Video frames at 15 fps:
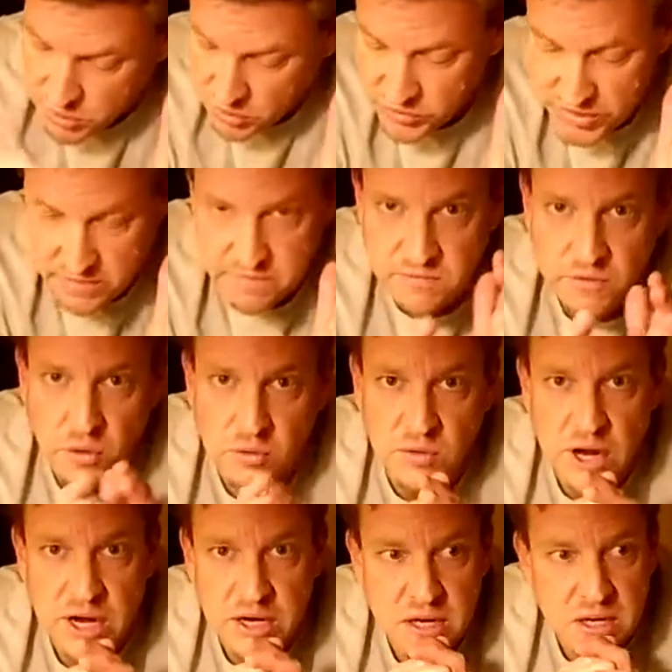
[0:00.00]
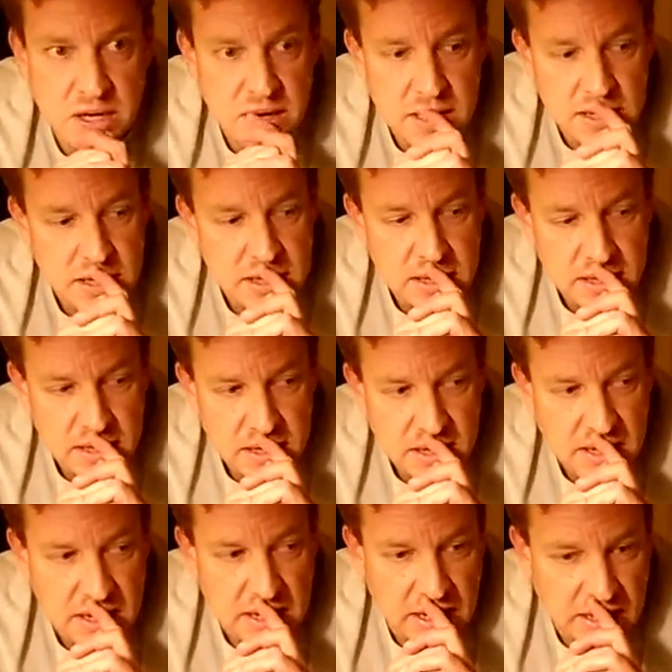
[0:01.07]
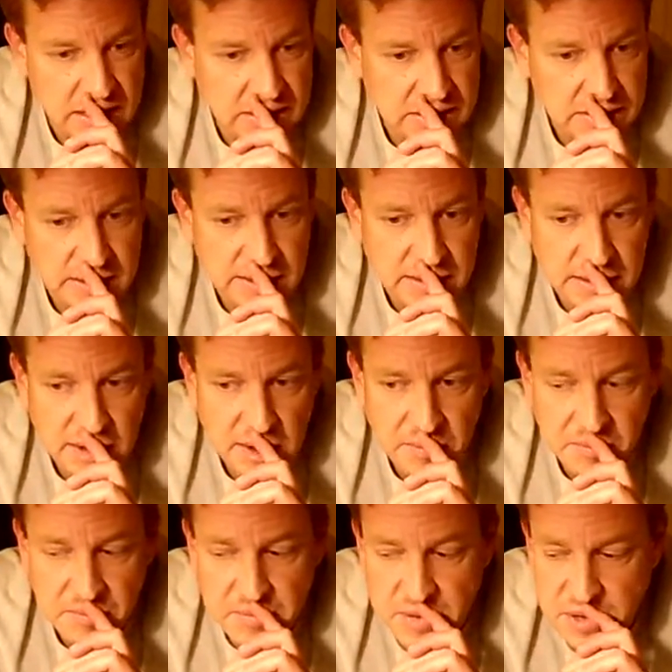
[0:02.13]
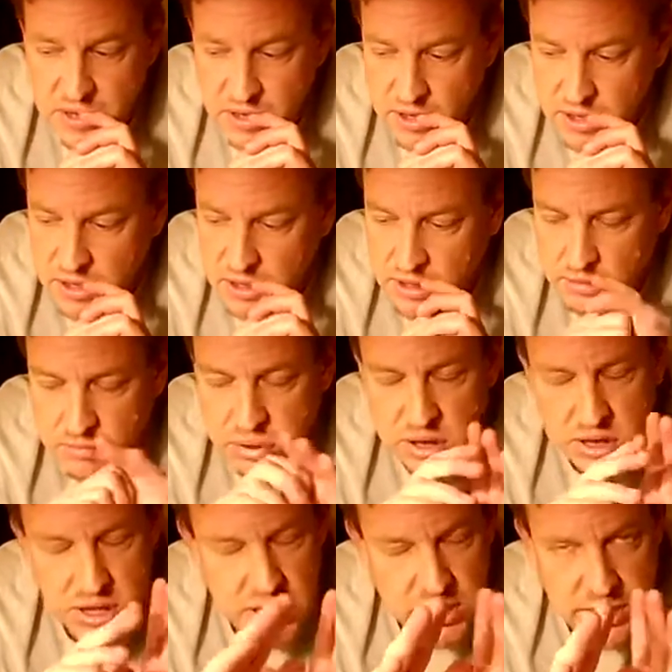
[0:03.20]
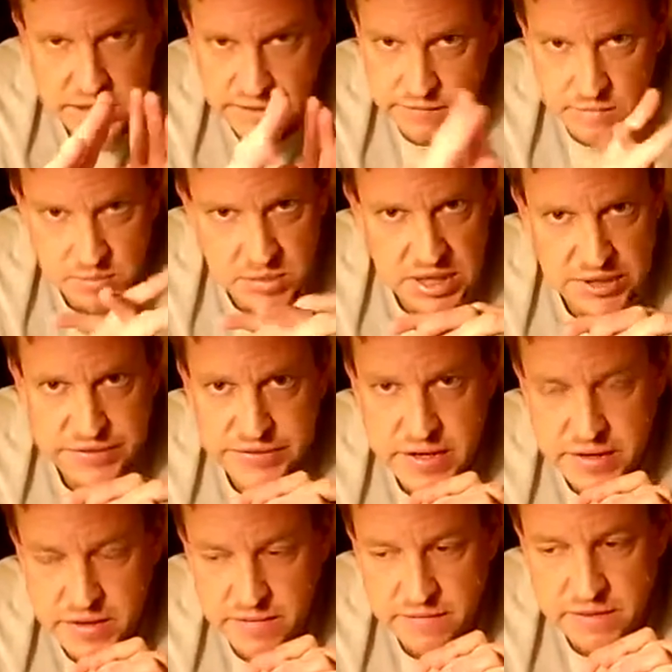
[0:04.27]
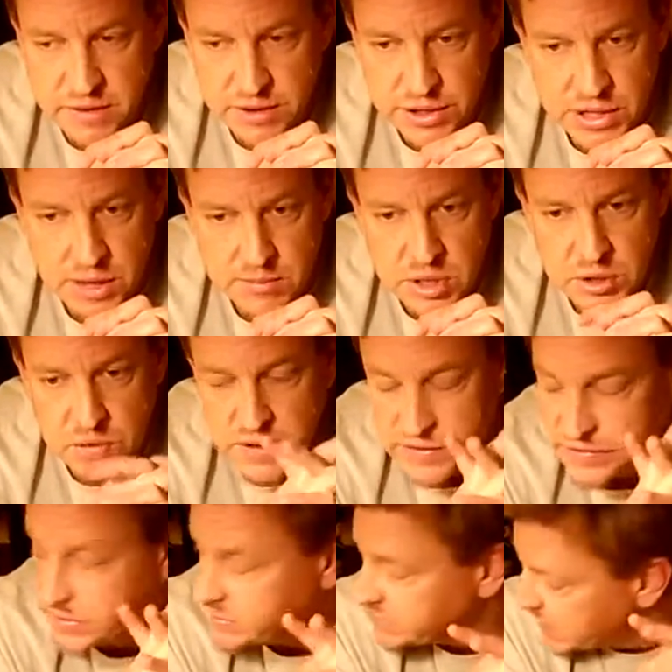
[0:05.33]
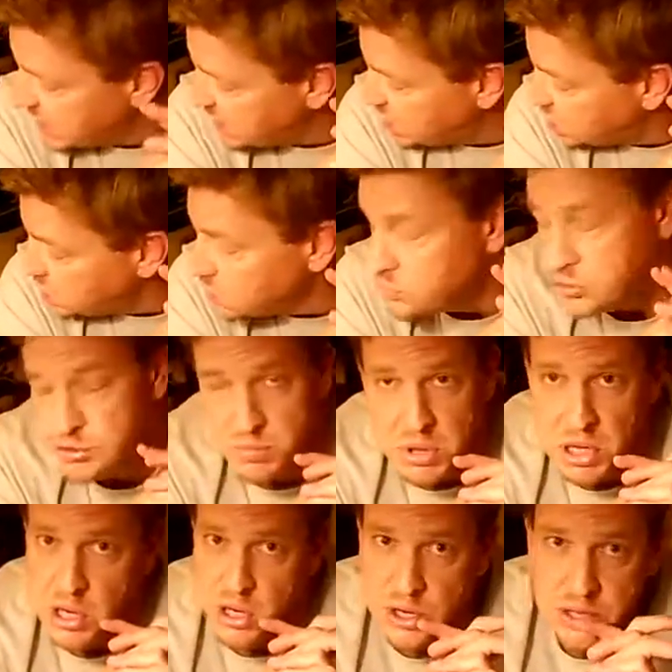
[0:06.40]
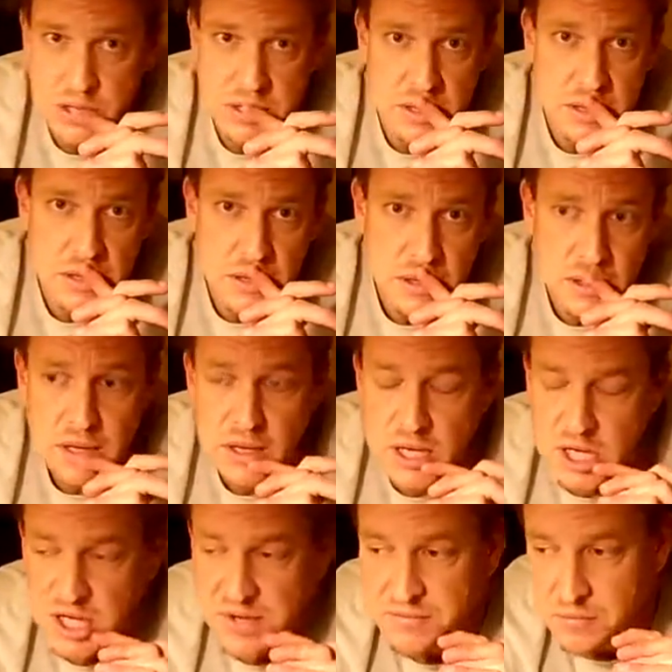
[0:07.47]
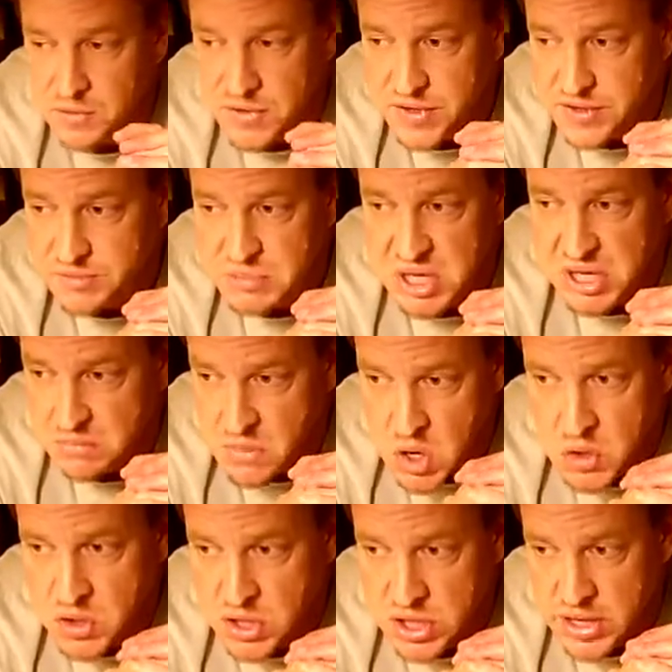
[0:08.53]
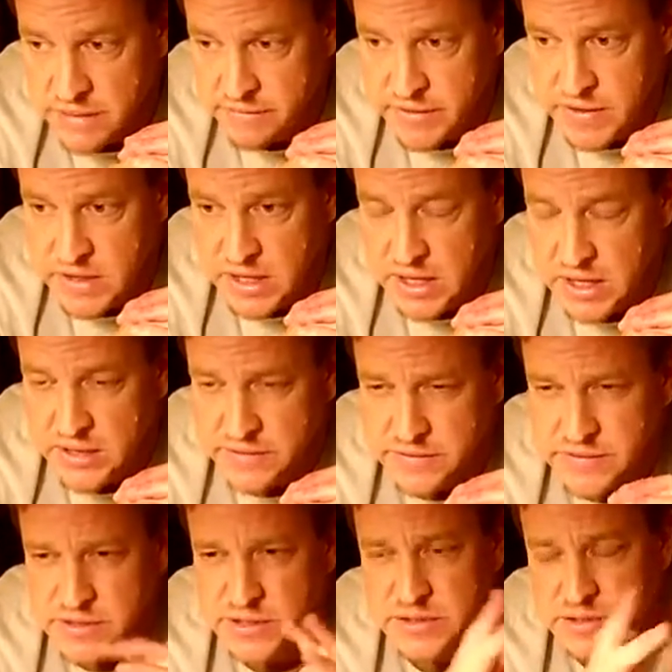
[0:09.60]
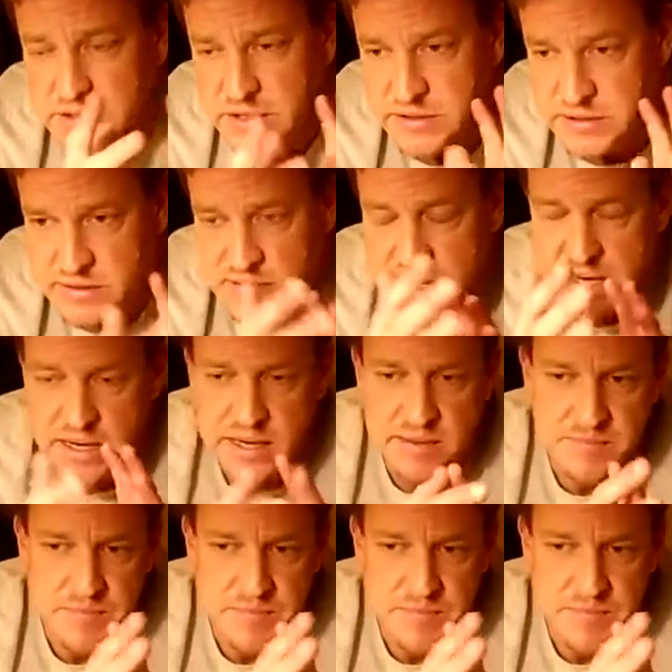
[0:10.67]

pulled up full rudder, and completely different beast than the Theory W. This is a huge bird, and even with its big motor and everything, it's like